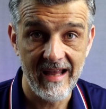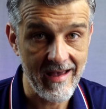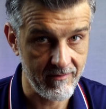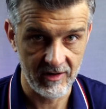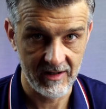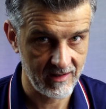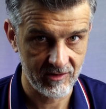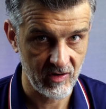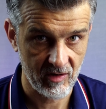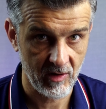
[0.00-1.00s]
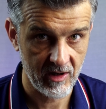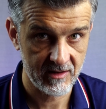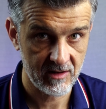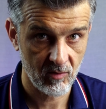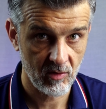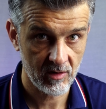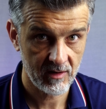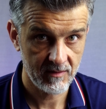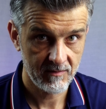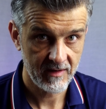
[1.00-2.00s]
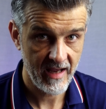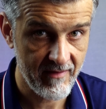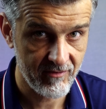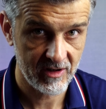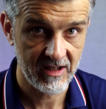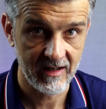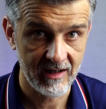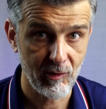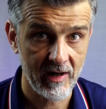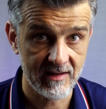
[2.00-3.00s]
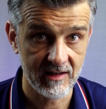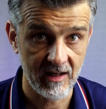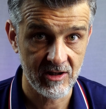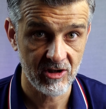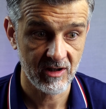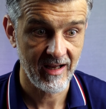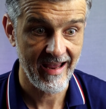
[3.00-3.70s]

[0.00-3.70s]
everything requires a work, everything requires attention,